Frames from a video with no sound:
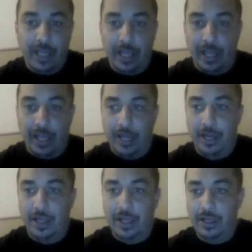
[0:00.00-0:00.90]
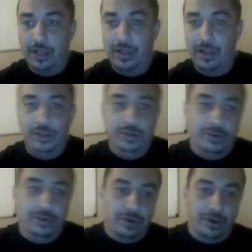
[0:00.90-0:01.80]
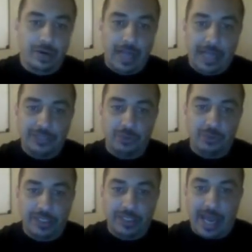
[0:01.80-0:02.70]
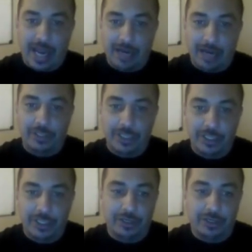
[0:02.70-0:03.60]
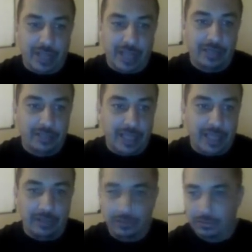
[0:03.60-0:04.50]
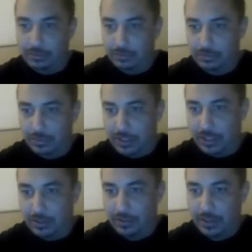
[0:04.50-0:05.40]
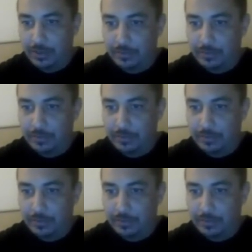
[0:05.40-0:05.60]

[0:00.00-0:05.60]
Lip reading: and your H1 tag, which is your title tag. Ooh, the hell.